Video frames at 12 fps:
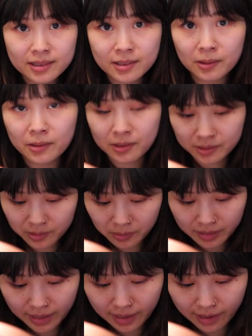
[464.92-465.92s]
still looks
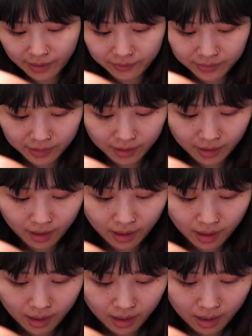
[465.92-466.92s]
okay after.
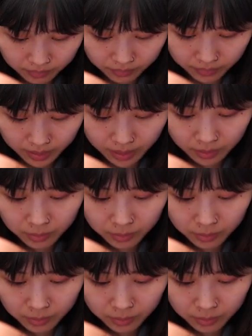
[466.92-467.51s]
I